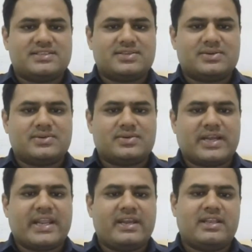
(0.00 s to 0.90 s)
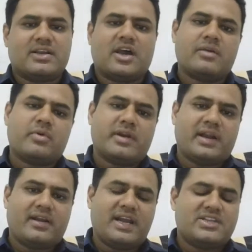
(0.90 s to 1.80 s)
So again, in the
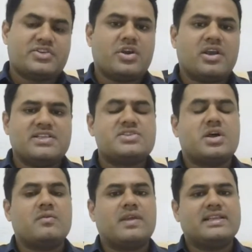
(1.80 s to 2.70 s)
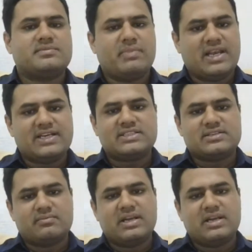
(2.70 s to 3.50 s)
carbohydrates, choice is always millets.